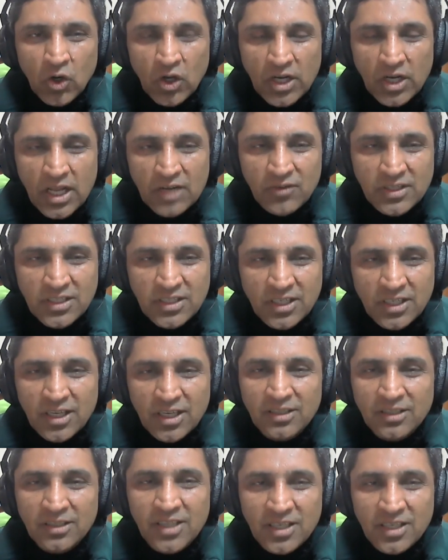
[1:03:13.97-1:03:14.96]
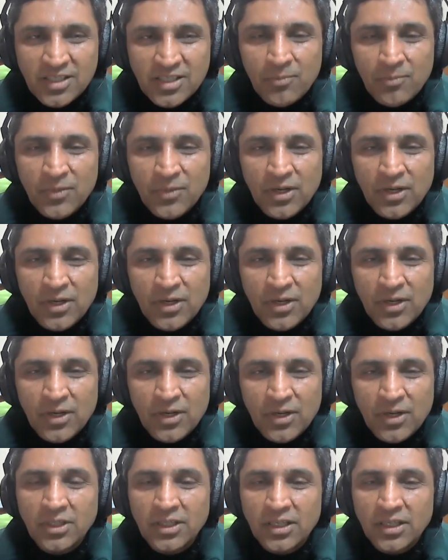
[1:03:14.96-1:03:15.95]
Or are we taking the example
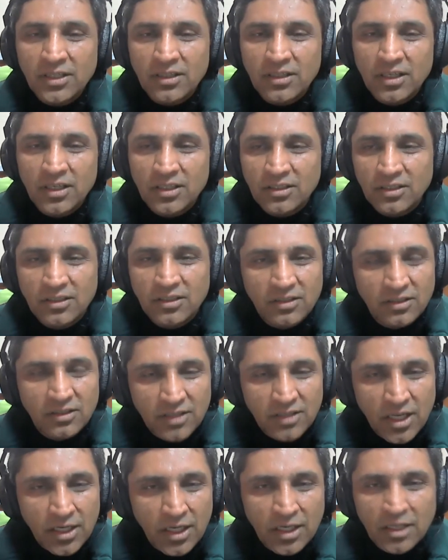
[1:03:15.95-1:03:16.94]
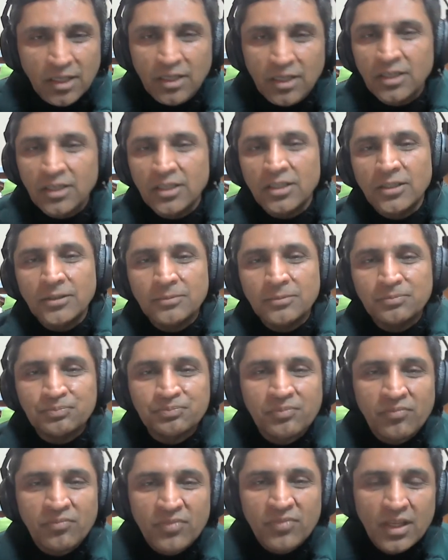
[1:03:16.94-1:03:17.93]
from uh, uh, running
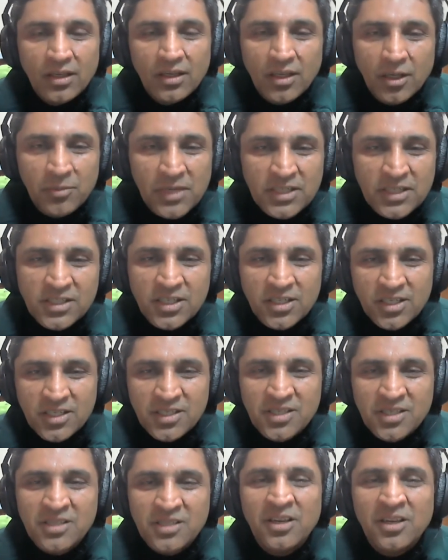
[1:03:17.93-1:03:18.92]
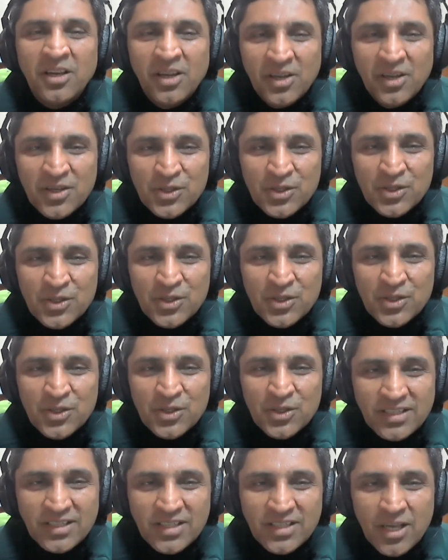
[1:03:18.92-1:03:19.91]
um, Mercedes? So
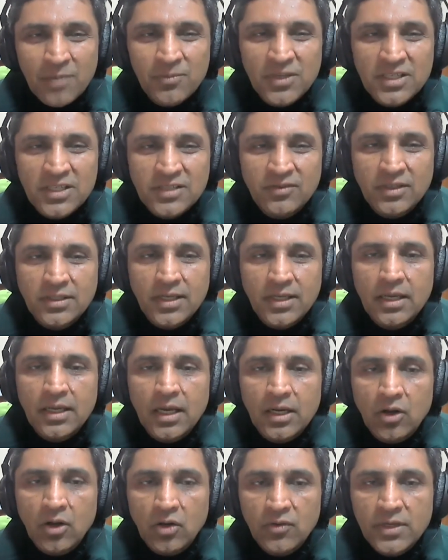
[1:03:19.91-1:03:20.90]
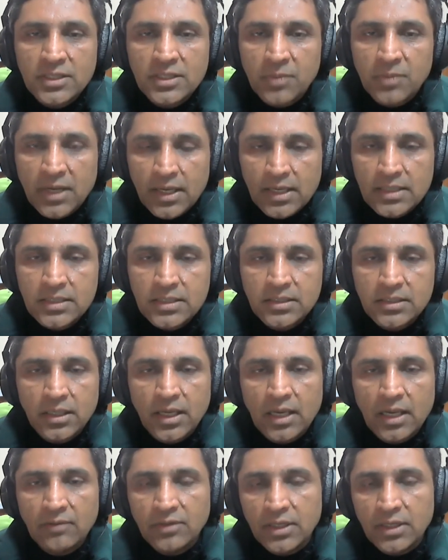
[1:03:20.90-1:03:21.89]
what examples we take are always biased.
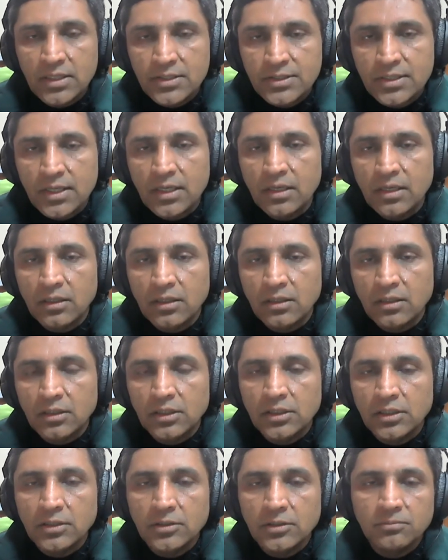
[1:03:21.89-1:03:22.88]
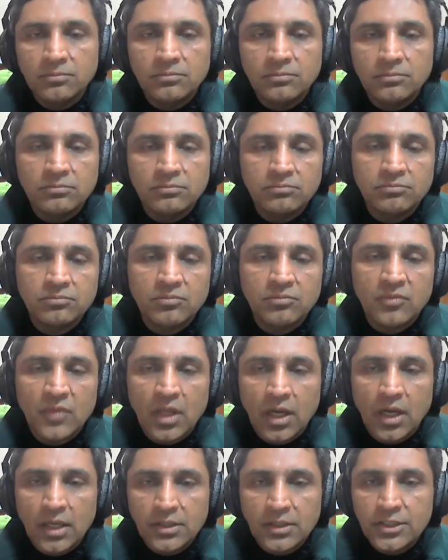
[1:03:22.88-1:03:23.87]
They have cultural
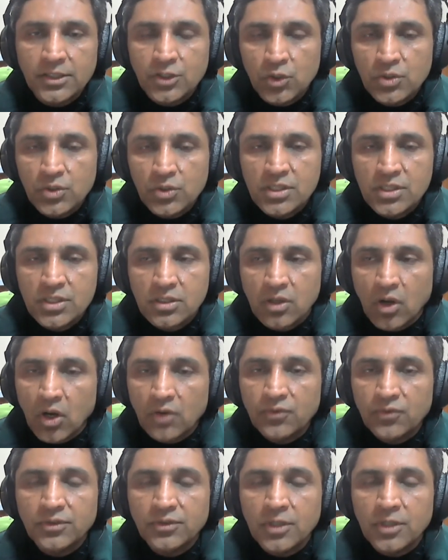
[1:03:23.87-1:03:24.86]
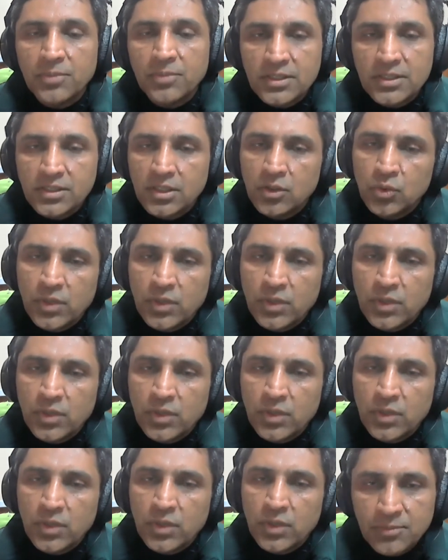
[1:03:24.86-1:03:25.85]
uh, undertones of the person who has
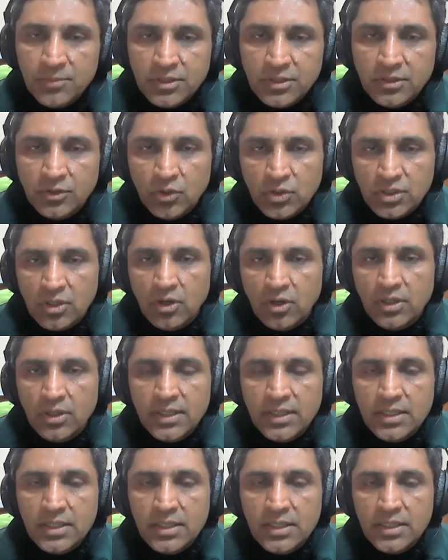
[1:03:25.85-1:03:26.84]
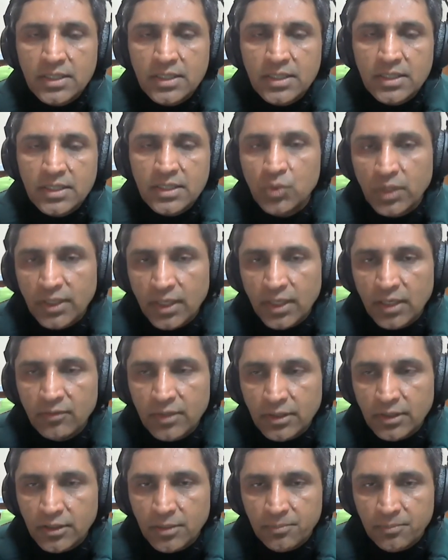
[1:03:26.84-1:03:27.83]
developed those contents and those who are
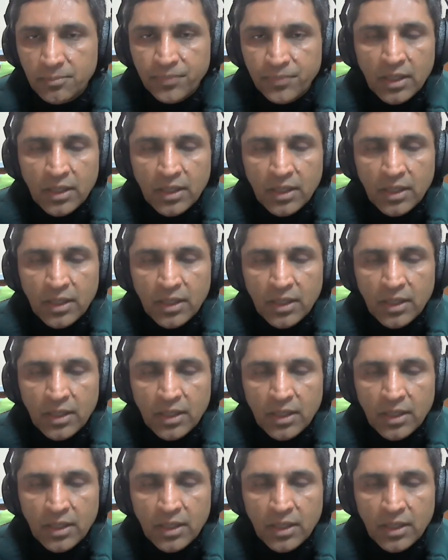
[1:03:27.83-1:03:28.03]
delivering them.